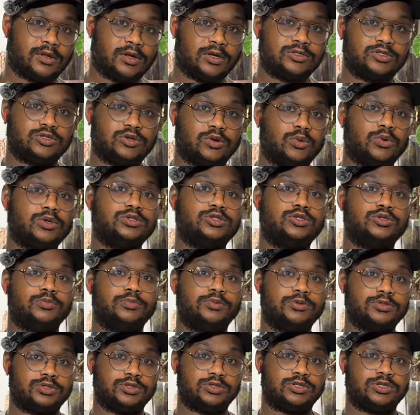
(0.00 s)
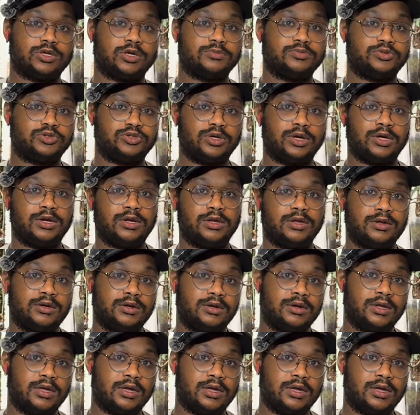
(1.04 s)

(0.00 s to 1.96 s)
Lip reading: so once you put your substrate in,